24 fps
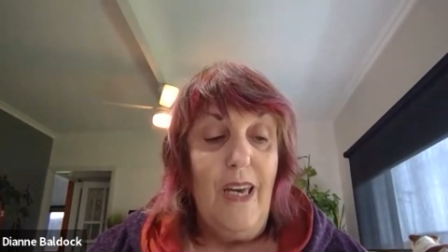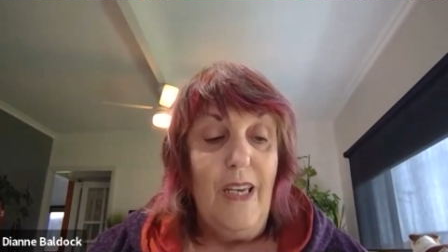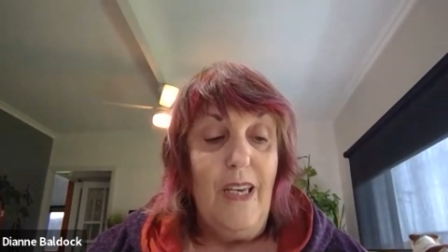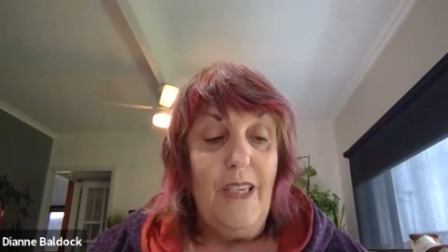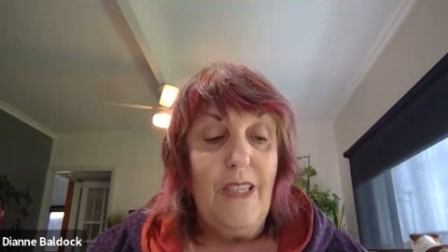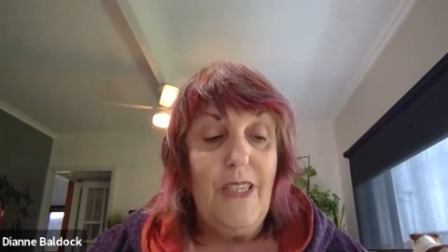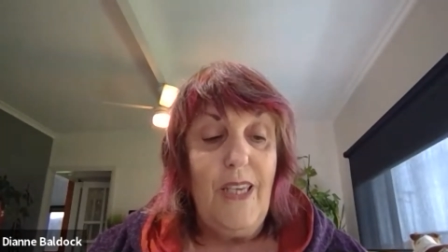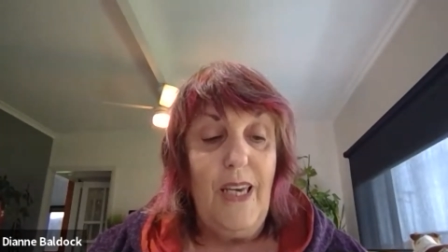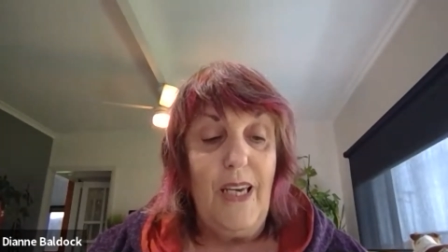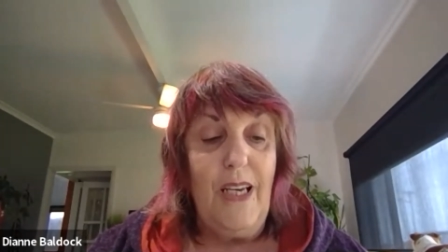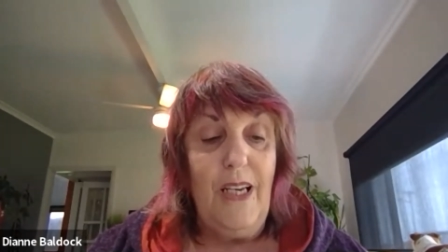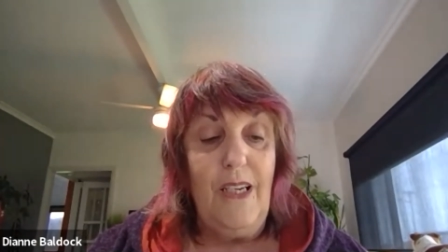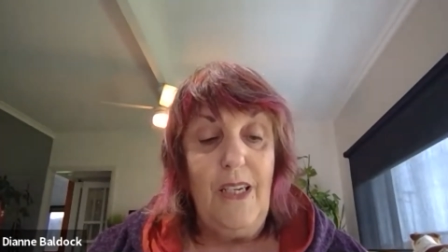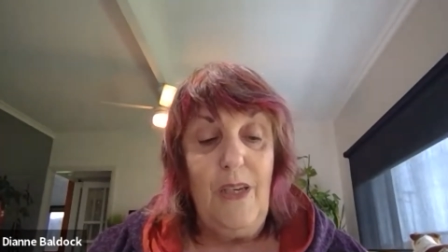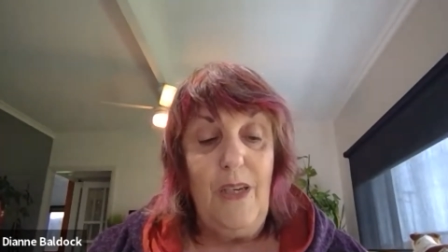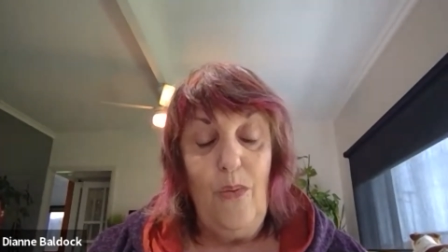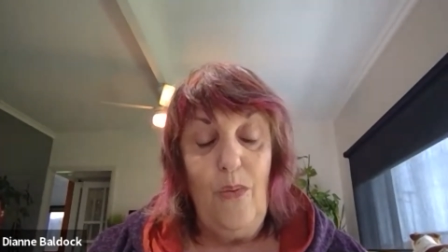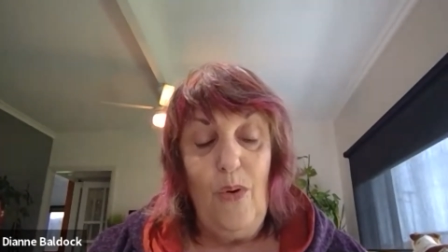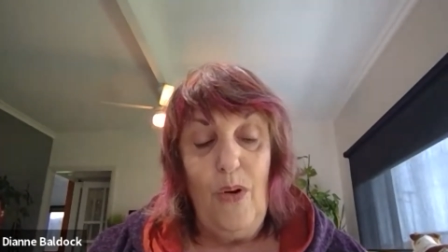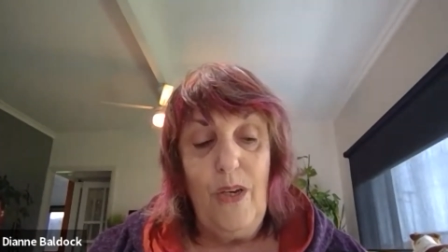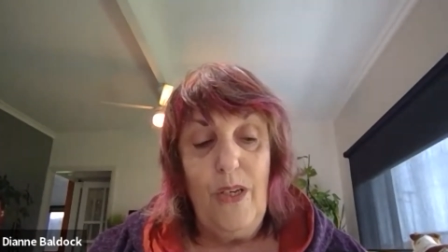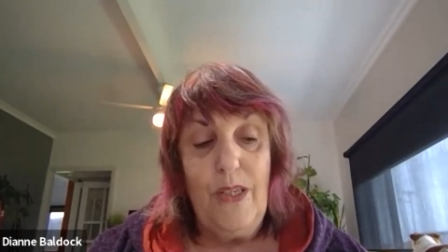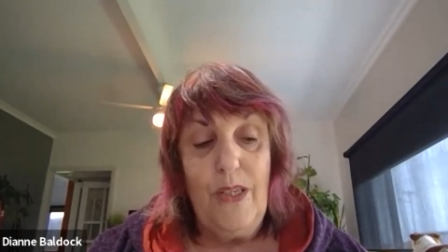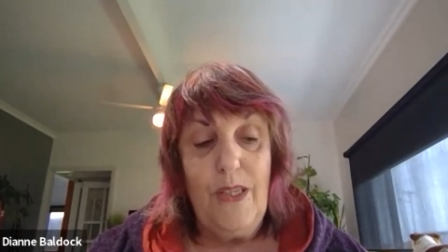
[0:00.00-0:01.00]
Secondly
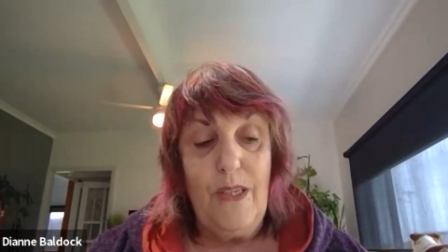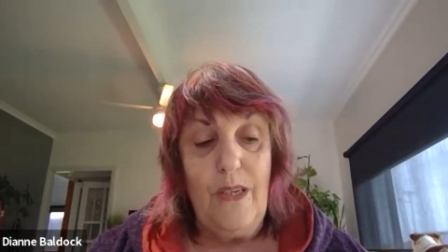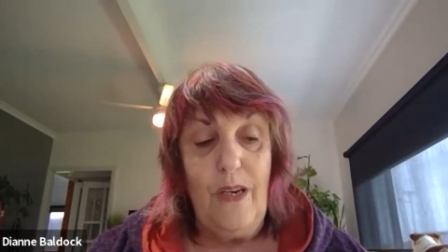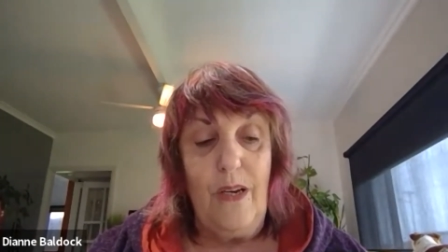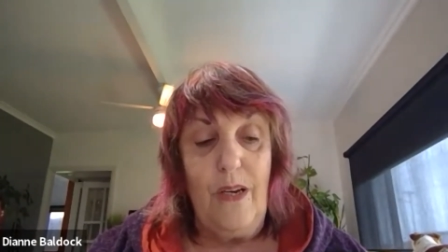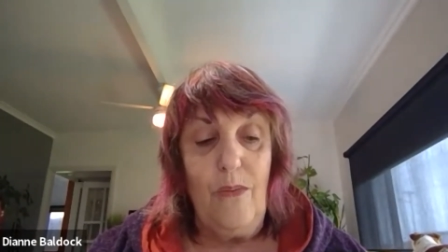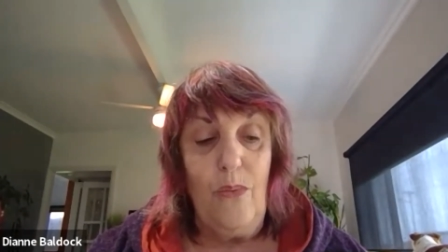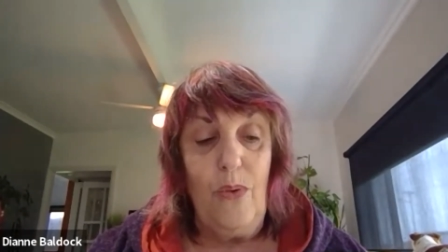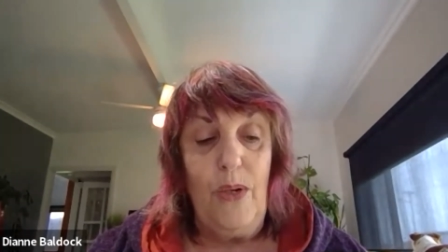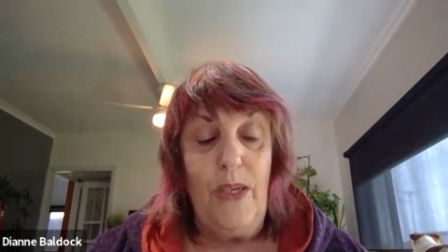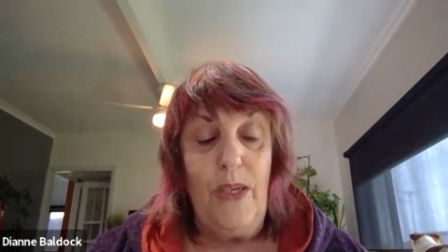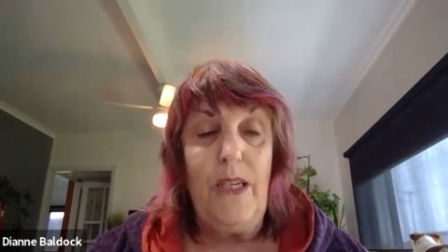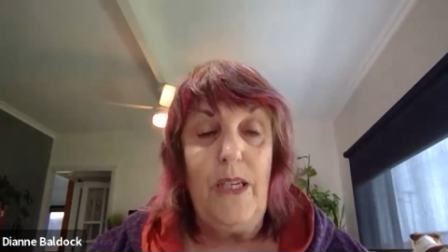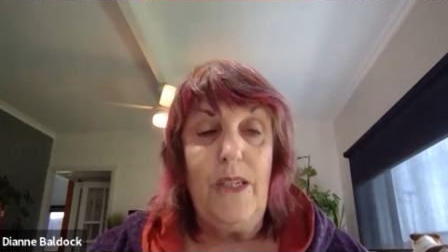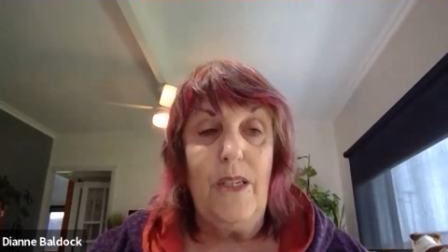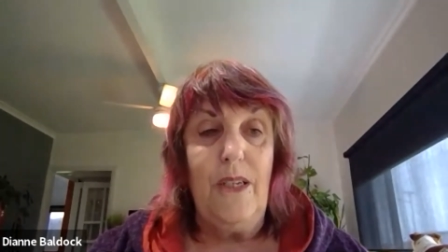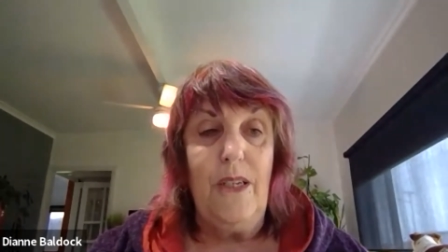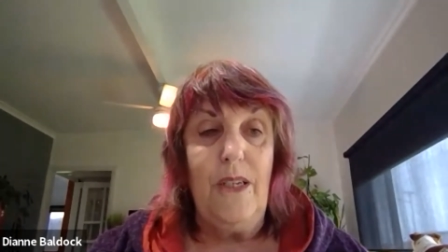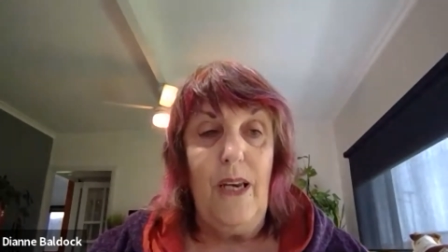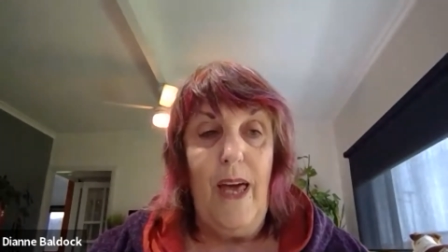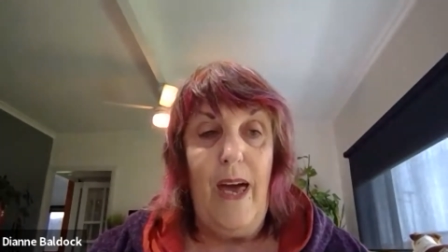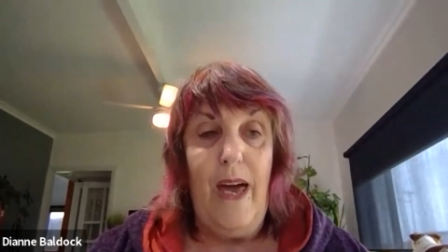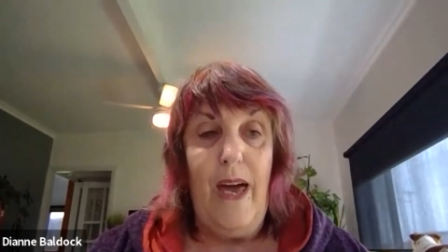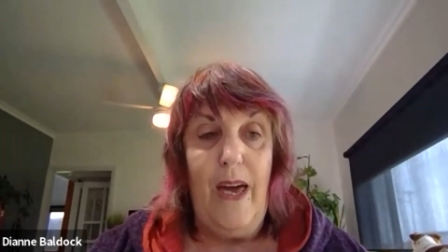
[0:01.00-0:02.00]
was we needed
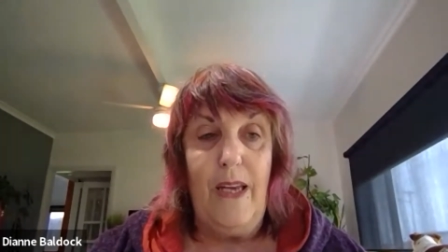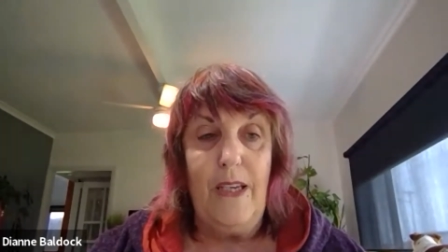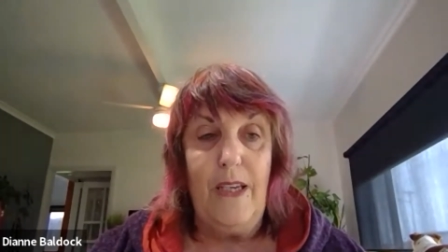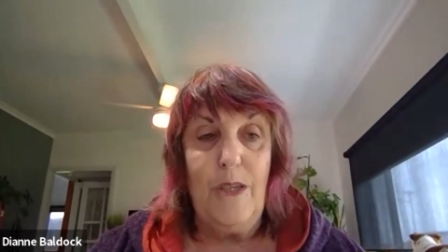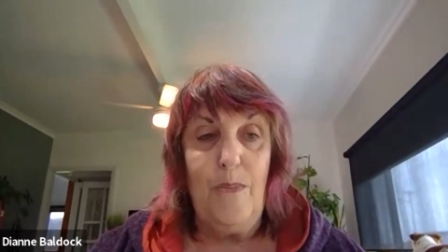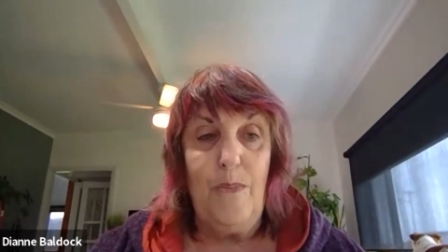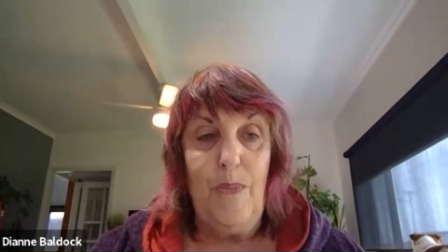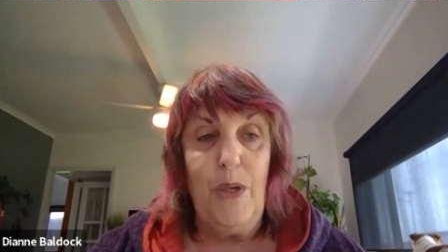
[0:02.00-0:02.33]
land